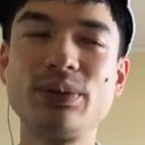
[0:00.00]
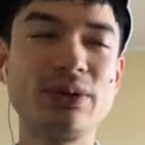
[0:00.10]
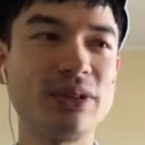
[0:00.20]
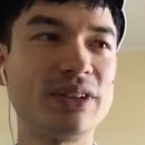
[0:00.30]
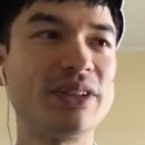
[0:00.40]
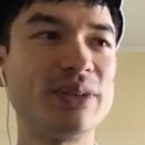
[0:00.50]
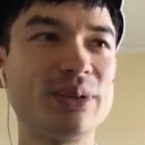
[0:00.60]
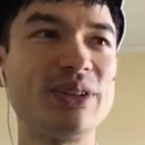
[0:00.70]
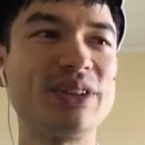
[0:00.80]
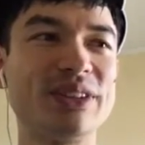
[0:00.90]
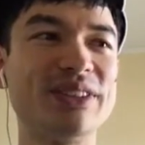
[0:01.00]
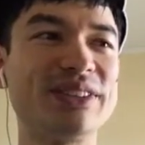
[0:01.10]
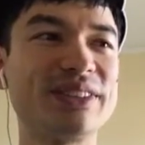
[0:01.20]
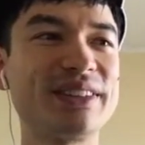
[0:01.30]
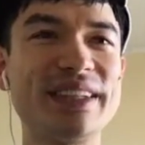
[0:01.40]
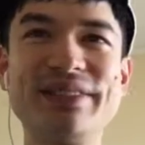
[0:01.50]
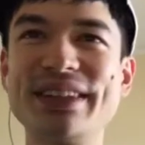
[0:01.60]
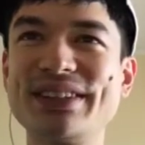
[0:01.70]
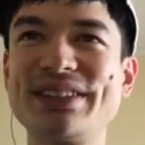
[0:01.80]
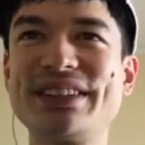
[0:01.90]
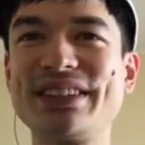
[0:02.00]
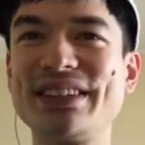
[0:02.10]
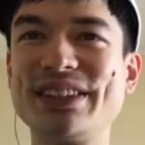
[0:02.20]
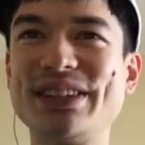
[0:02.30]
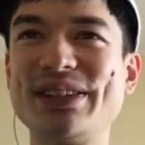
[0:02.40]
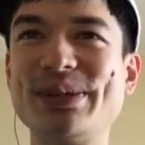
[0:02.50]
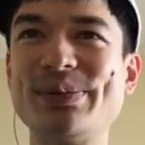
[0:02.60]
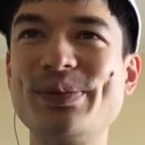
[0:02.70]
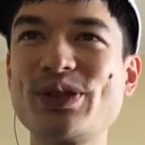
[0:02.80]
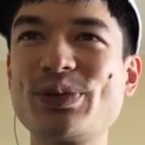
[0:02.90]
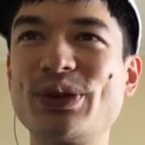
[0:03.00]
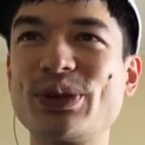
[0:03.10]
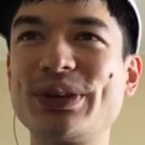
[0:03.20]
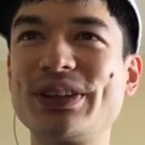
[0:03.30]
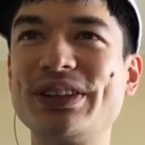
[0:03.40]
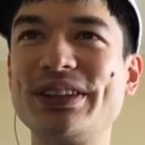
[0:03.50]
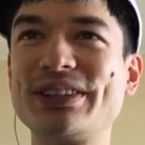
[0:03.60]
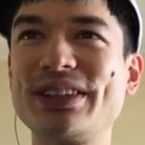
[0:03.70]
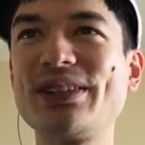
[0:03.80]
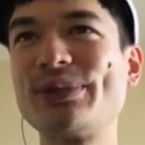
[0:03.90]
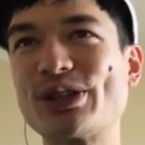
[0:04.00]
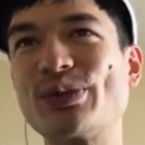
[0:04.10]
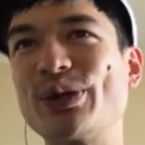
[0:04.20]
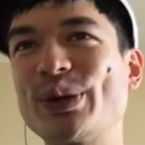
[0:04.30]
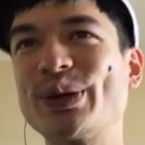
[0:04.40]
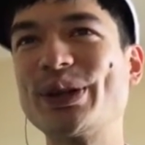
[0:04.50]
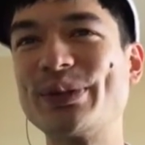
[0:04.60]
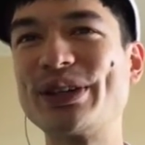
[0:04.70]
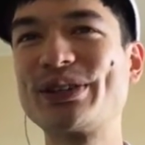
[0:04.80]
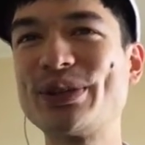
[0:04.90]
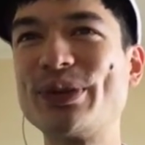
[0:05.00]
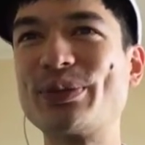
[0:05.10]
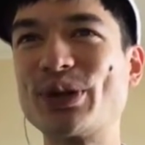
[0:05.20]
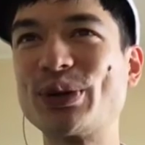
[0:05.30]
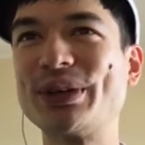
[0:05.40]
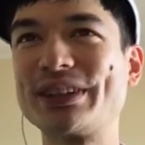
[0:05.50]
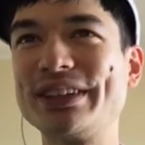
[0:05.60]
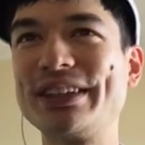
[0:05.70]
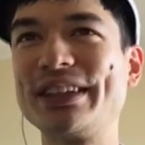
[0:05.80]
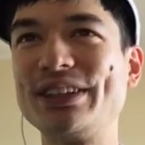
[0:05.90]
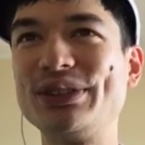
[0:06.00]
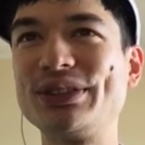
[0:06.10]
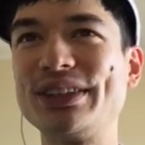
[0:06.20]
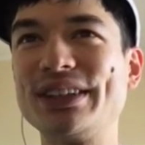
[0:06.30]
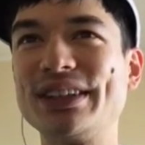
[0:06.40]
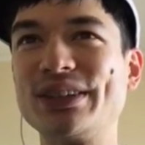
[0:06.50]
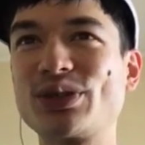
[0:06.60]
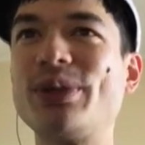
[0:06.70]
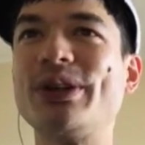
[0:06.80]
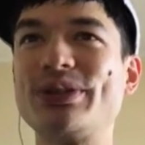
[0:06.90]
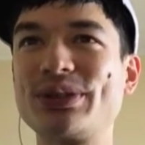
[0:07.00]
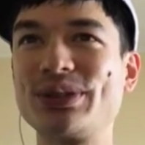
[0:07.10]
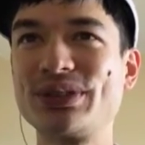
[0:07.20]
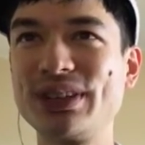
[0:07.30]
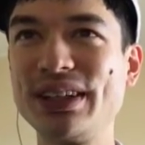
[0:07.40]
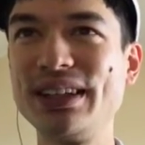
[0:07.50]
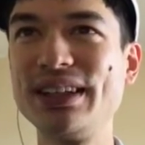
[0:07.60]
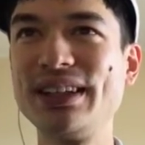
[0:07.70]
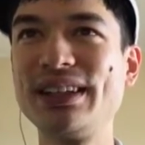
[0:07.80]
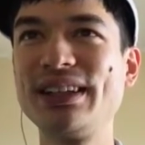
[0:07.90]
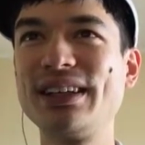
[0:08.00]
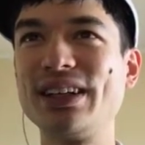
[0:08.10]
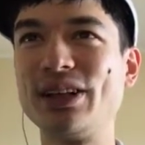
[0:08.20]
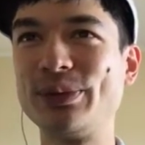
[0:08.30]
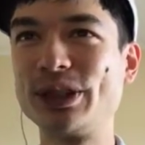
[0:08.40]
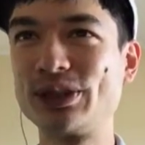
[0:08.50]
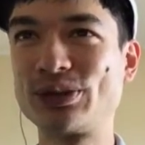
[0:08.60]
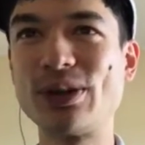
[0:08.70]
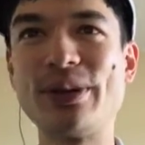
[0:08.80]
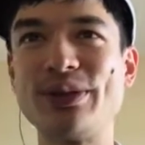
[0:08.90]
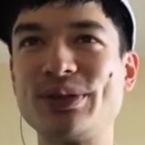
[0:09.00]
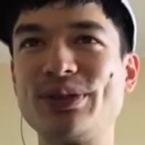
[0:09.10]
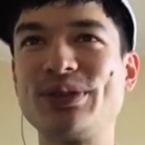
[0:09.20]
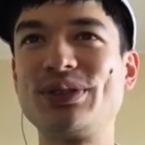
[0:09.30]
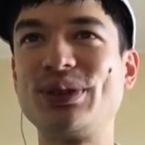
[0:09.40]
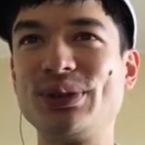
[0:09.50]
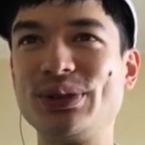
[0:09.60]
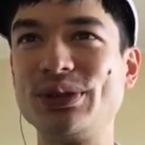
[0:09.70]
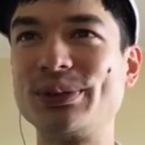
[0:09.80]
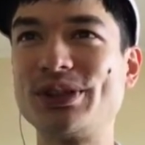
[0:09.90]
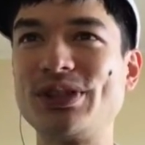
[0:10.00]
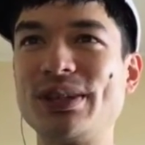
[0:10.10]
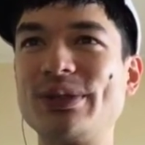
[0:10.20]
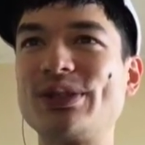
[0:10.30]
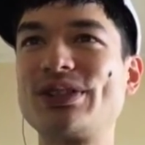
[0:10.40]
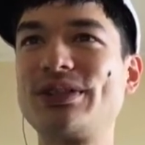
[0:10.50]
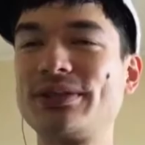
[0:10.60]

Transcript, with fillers: we're uh, what do you call it, advancing uh, much more quickly, not much more quickly, but somewhat more quickly than using uh, drop monsters, uh, because drop monsters just don't do as much damage.